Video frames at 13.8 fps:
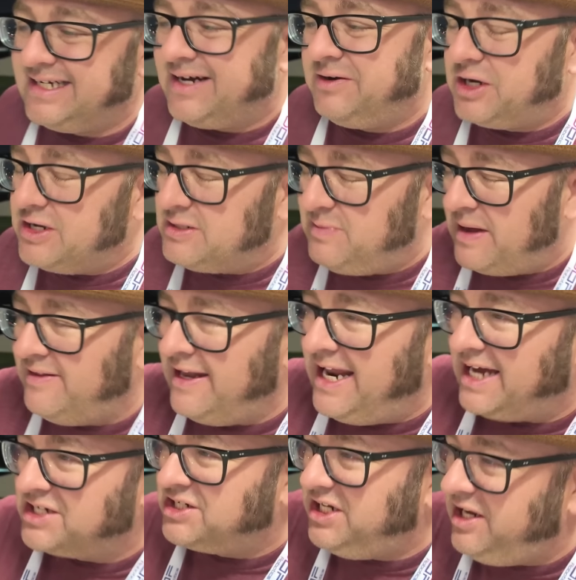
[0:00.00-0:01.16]
uh, going to spend the
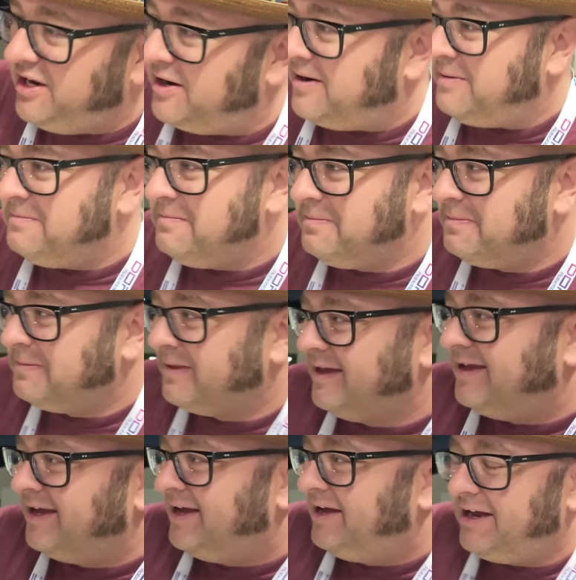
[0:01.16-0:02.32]
next year
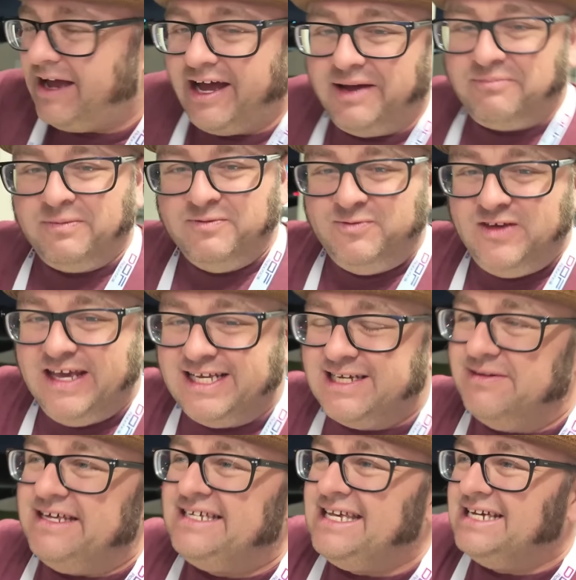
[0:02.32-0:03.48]
uh, seeing some
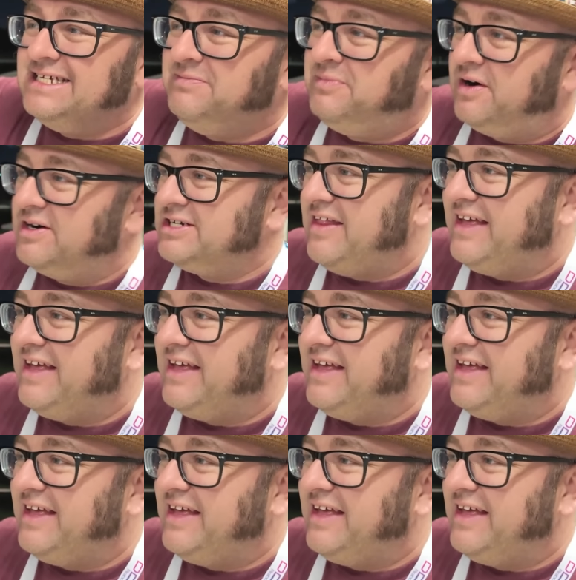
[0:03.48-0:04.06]
of these things in person.